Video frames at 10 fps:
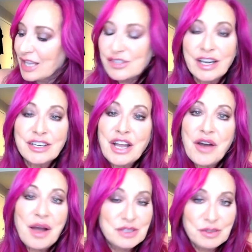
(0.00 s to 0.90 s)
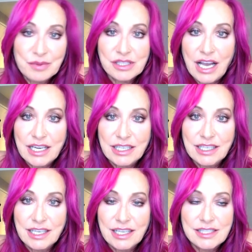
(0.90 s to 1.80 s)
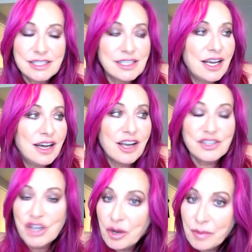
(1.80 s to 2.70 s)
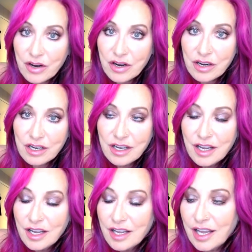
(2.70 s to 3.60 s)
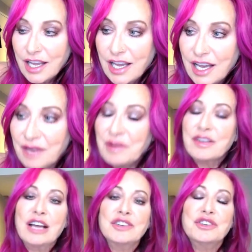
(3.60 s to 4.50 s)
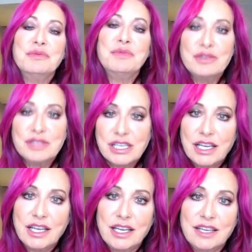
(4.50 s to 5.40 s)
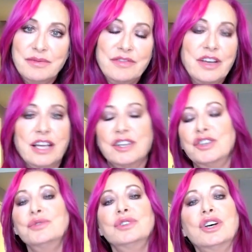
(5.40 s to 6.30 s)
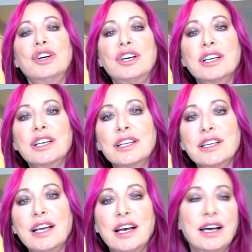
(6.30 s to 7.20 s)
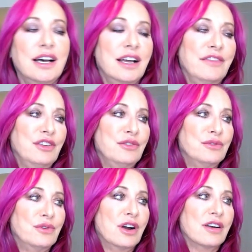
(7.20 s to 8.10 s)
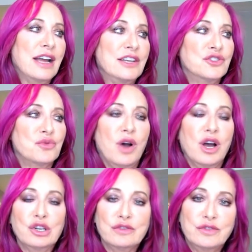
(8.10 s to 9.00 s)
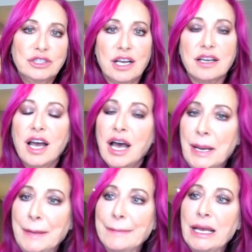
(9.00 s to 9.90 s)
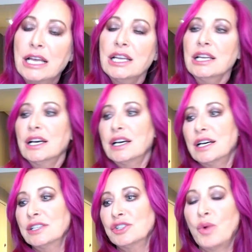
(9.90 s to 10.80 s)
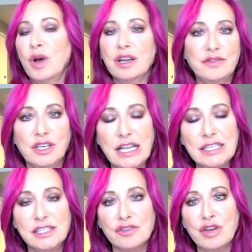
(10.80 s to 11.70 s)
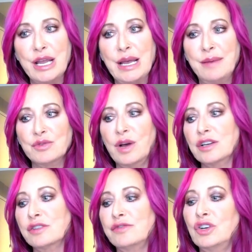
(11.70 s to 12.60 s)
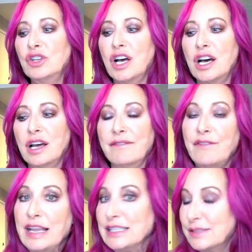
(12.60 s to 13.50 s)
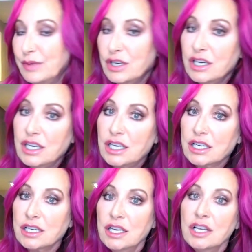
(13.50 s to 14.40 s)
so I don't know. I'm super excited. It's October and we've got new music. We've got a new look. If you are at dwanderful.com, Dwanderful on Instagram, Dwanderful on Facebook,